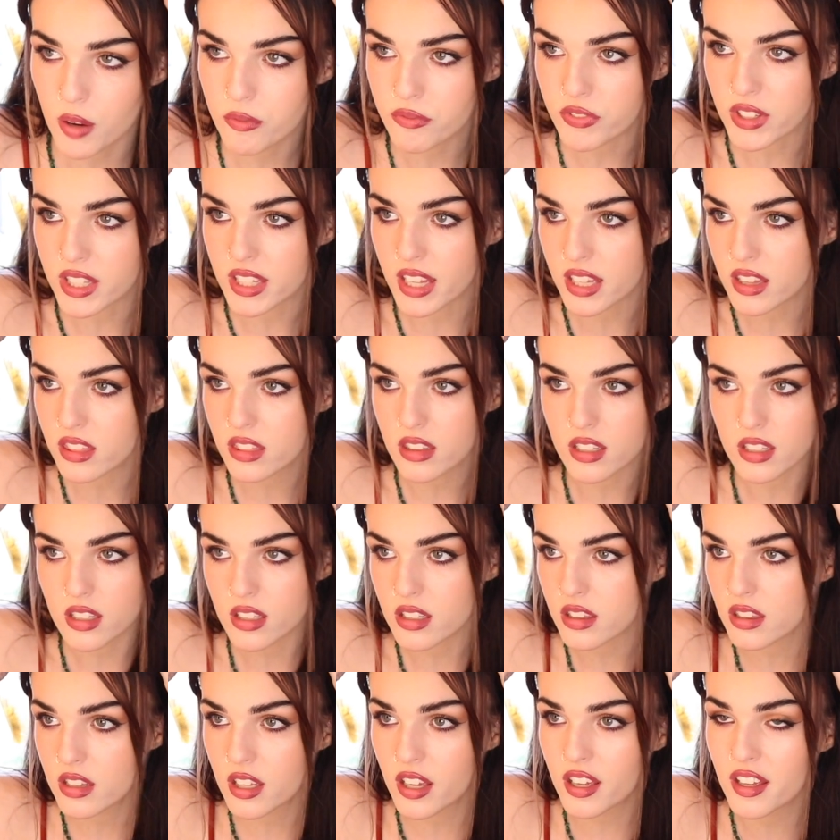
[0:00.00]
comfy. Like
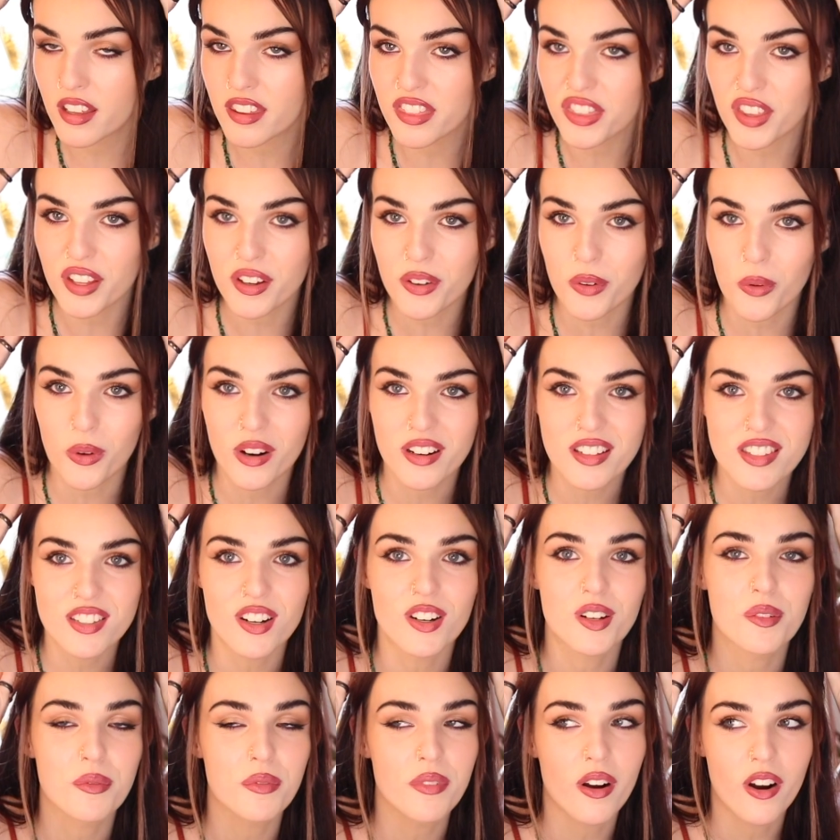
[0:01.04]
the cords
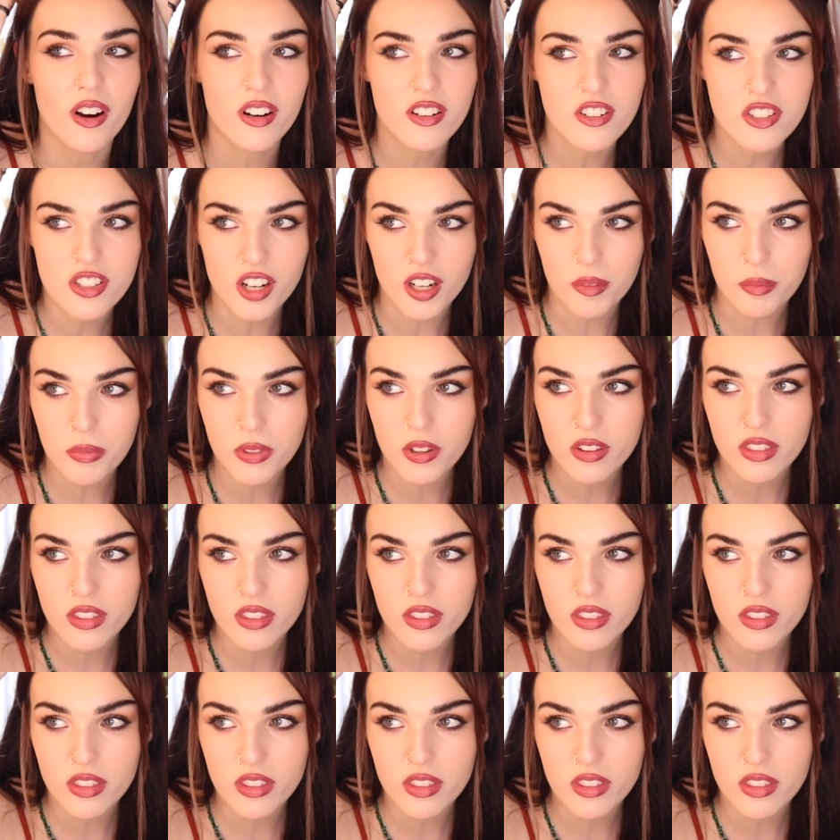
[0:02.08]
aren't sharp.